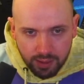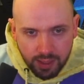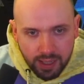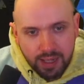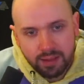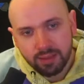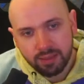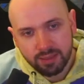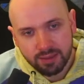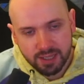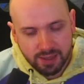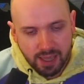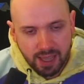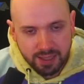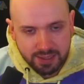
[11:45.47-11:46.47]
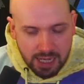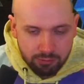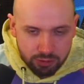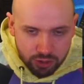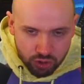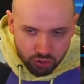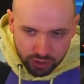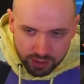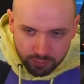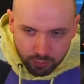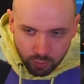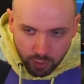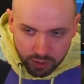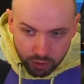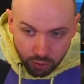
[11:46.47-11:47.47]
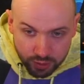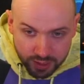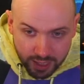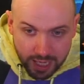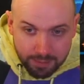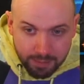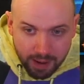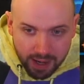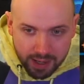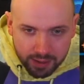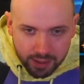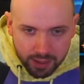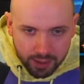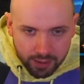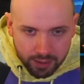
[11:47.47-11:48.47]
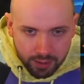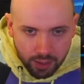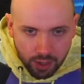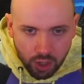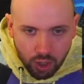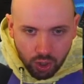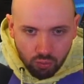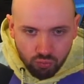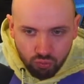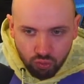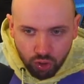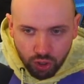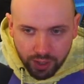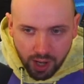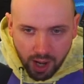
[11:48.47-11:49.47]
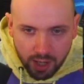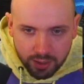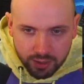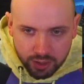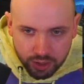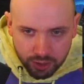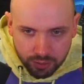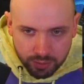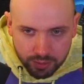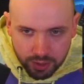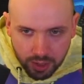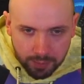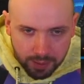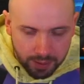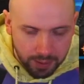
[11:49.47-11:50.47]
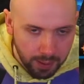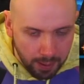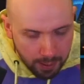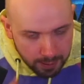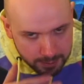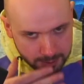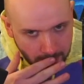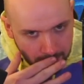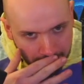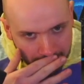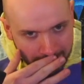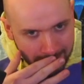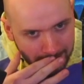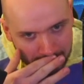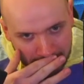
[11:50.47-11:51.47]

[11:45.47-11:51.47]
into their territory that your teammate can run onto. Do you know what I mean? So here